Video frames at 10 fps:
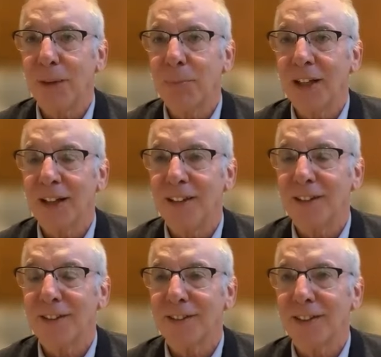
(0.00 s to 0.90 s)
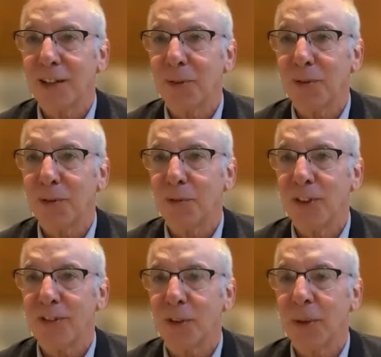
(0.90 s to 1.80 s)
being on an unsustainable
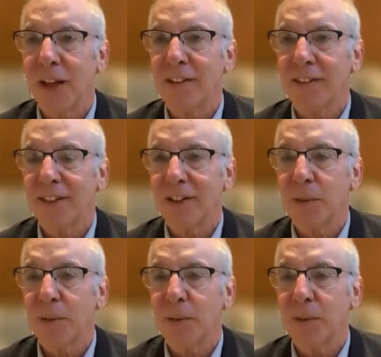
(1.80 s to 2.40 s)
fiscal path is not a